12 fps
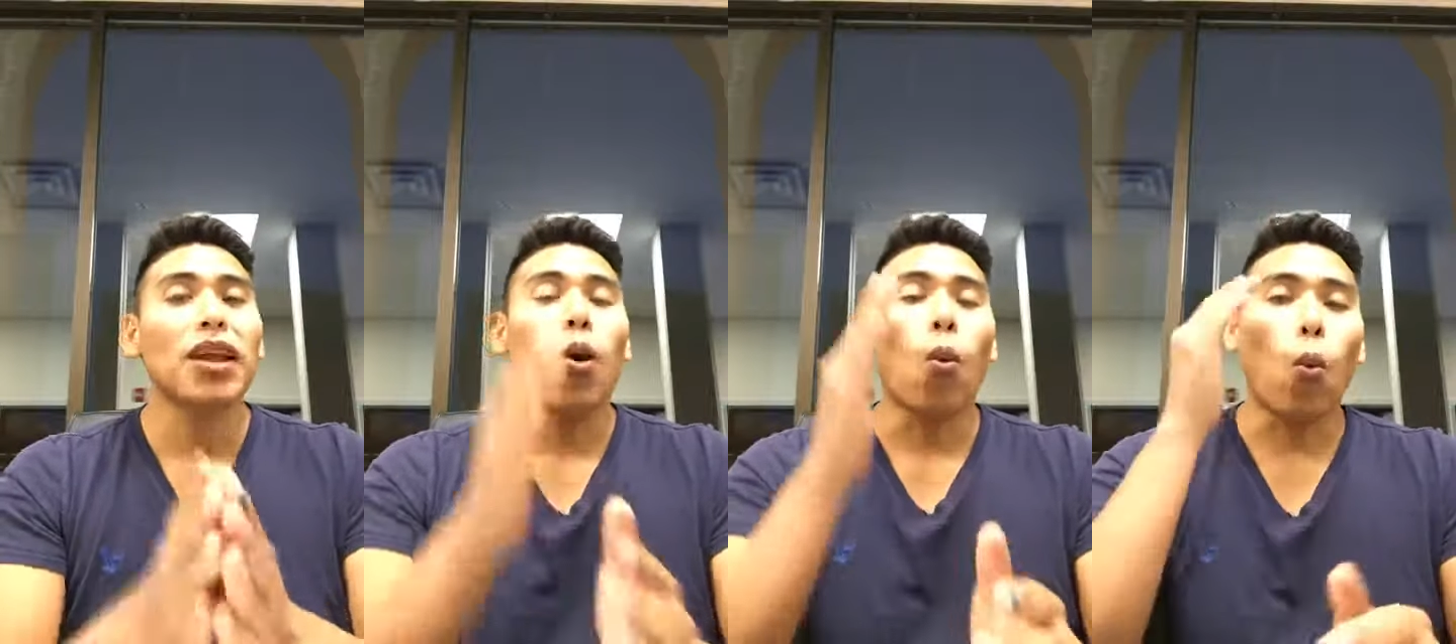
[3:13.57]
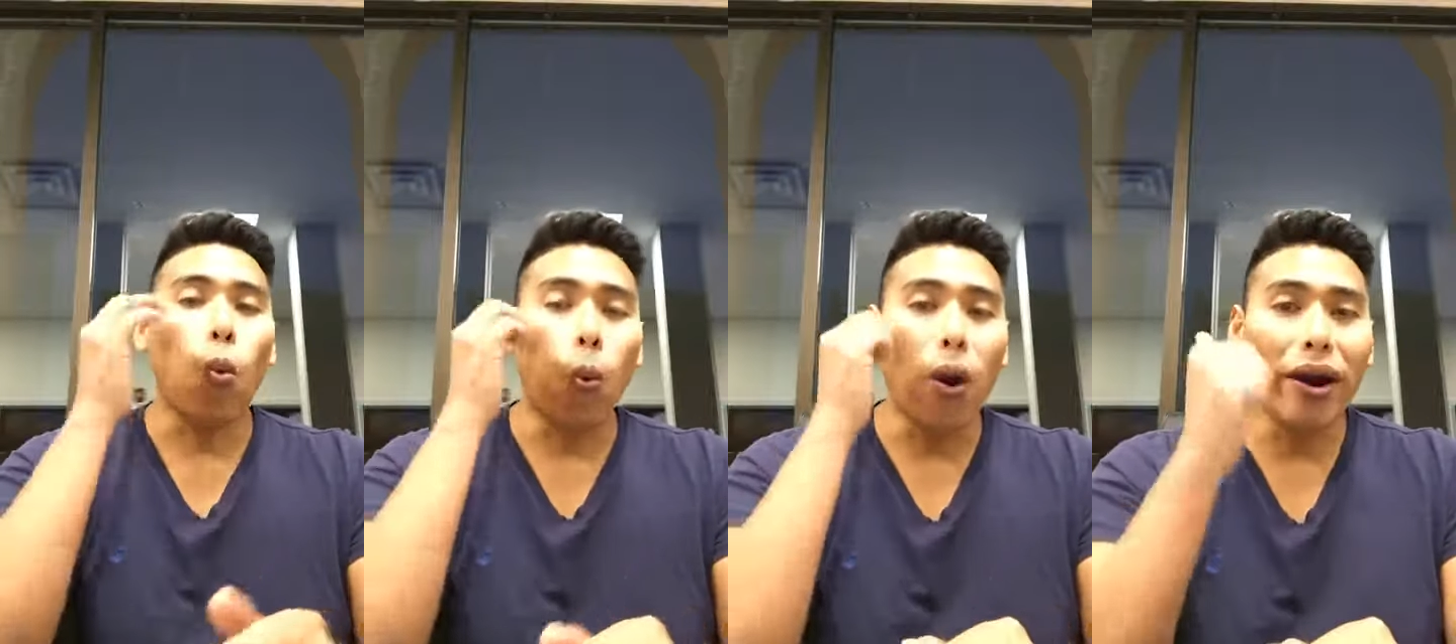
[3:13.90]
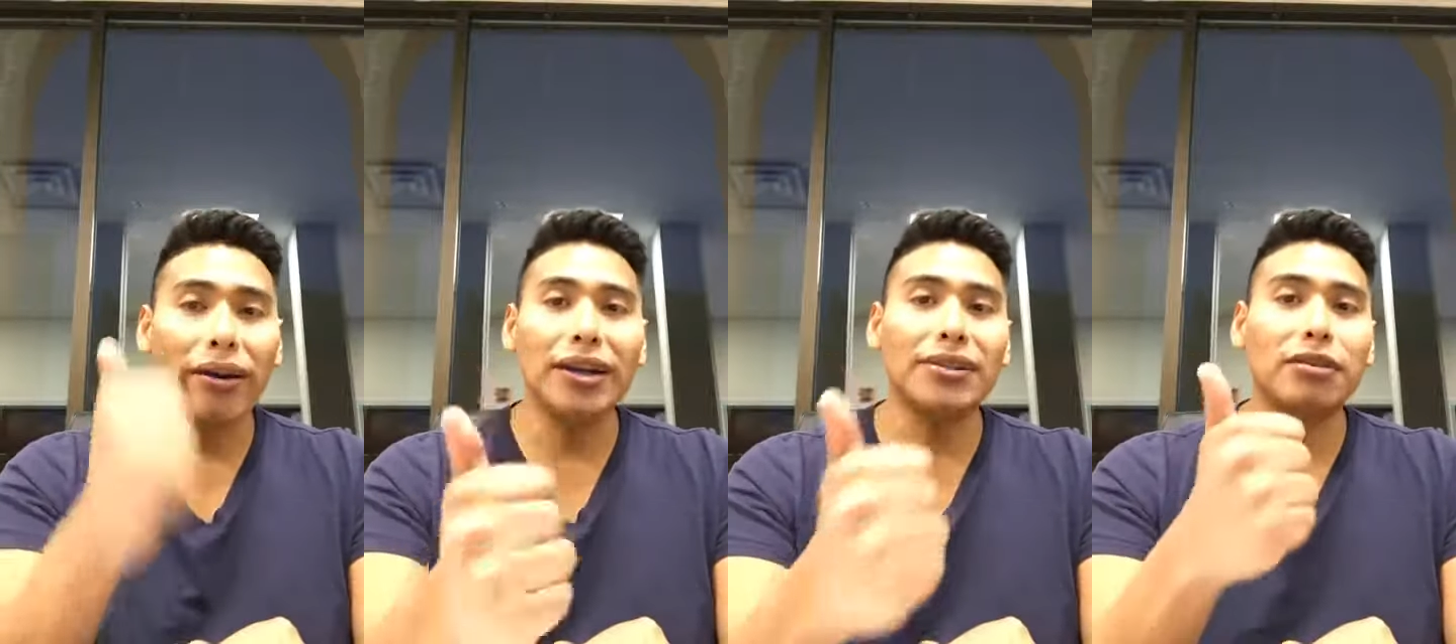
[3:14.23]

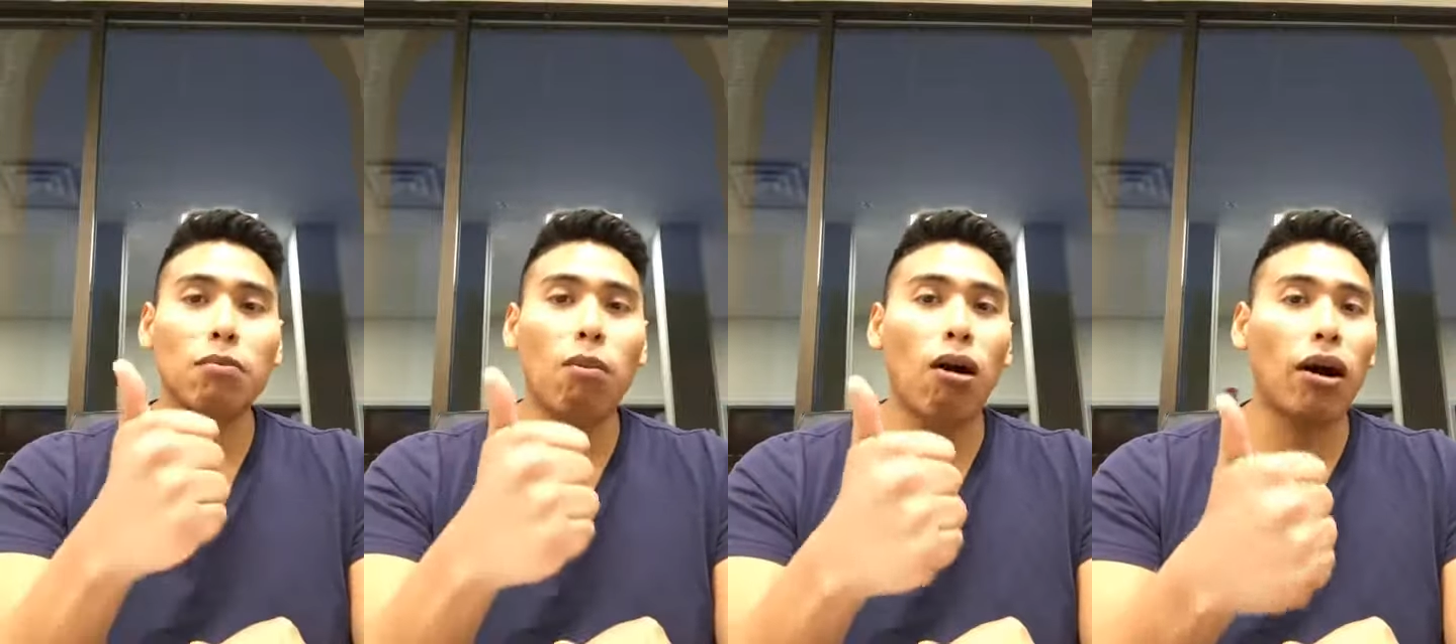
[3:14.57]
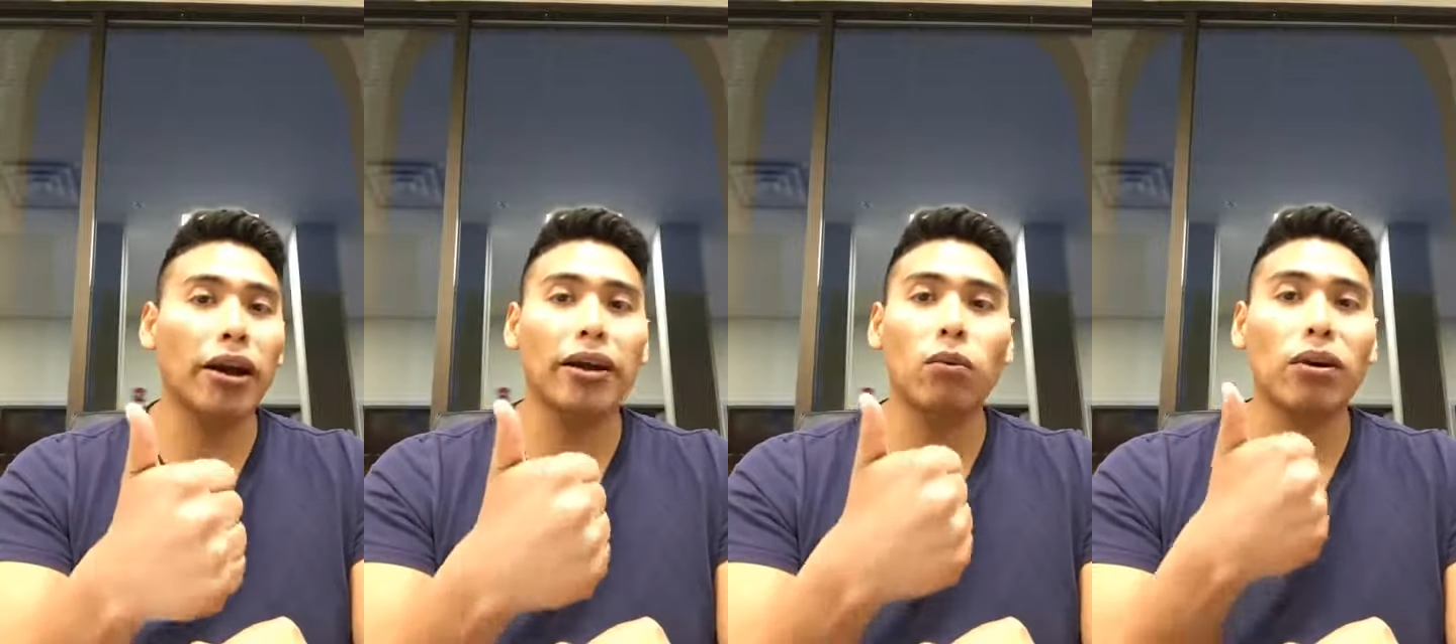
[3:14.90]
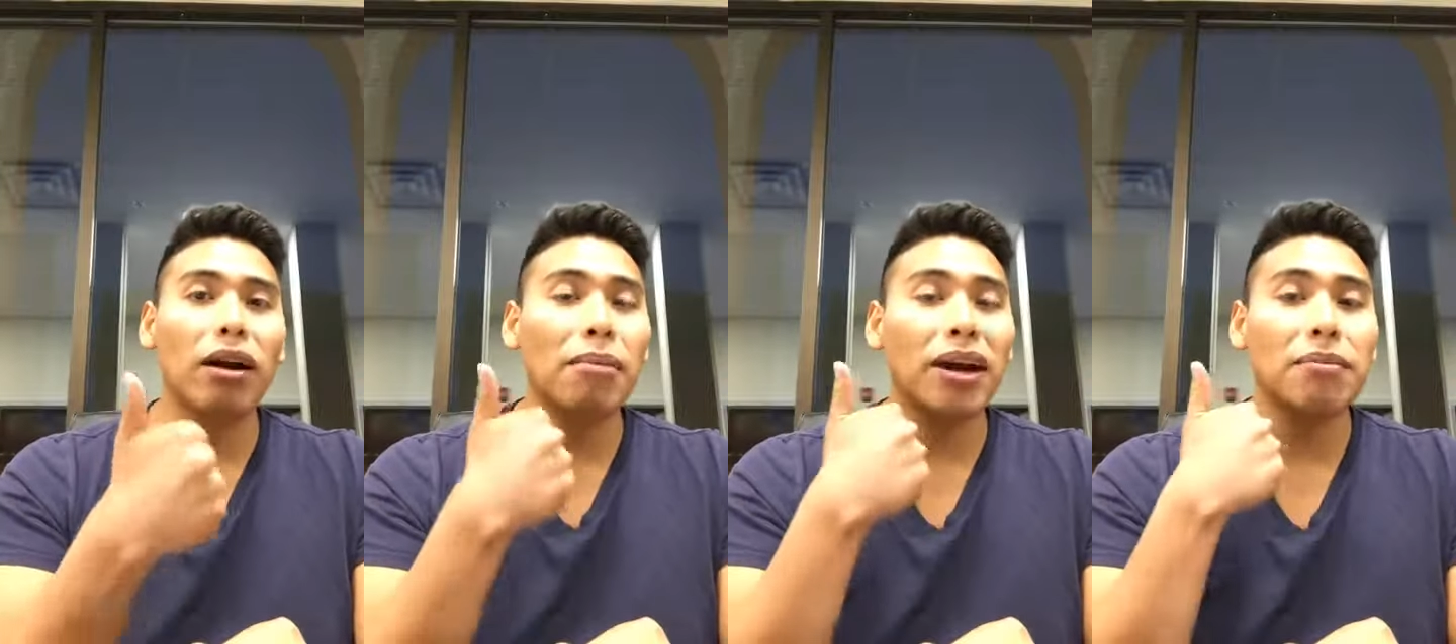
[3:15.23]
where is the market where I'm going